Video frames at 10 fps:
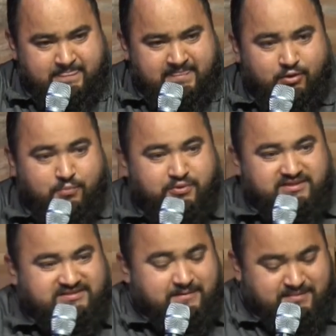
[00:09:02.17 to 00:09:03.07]
Now we
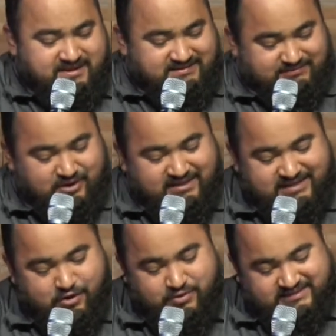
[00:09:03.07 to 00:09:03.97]
bring this up because right
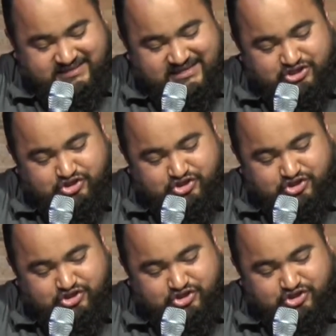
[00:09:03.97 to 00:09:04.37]
there we see that